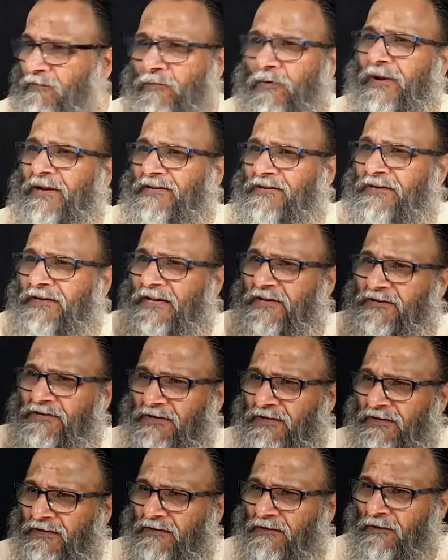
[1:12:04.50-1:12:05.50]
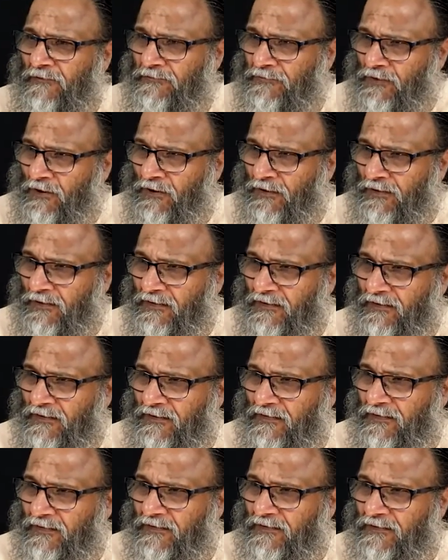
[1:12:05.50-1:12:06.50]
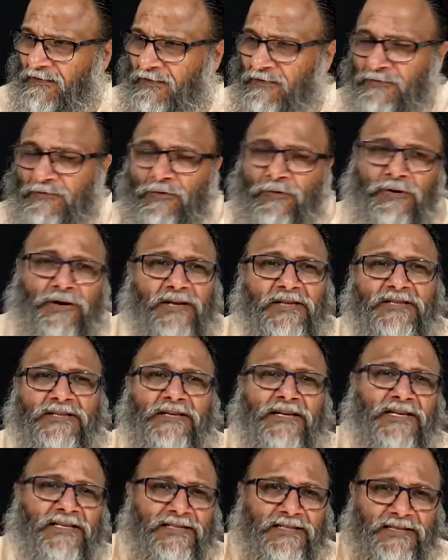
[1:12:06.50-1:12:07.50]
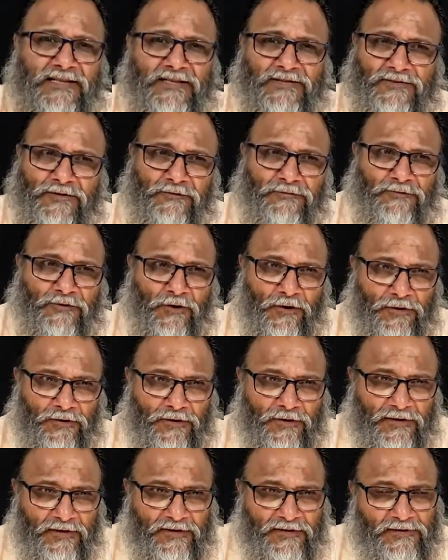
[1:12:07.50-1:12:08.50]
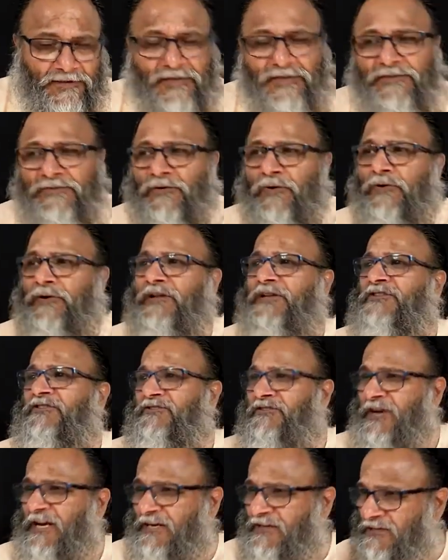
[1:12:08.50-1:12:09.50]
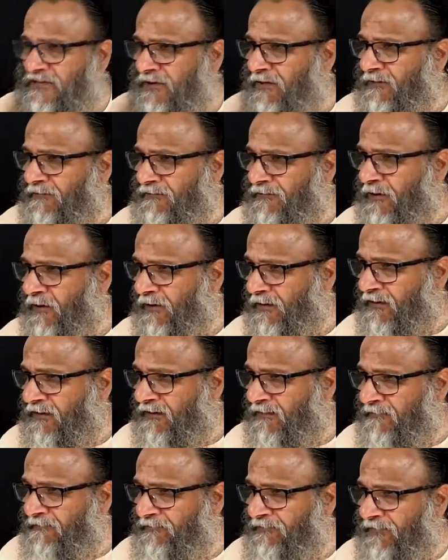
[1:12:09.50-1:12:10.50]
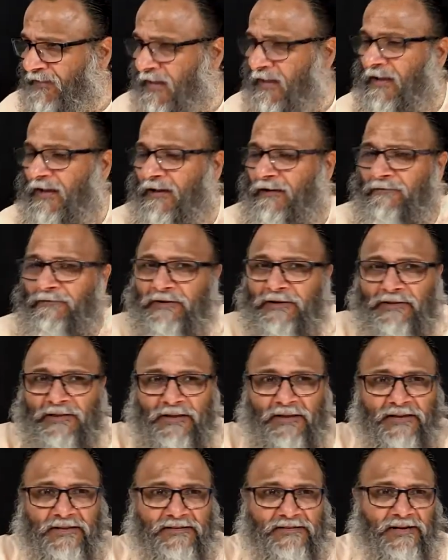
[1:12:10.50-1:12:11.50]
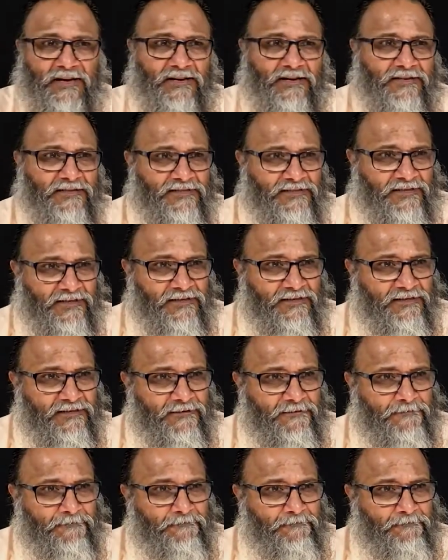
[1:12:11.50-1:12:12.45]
There is no agitation of thought. There is no restlessness of thought. There is no distraction of thought. Everything is arrested.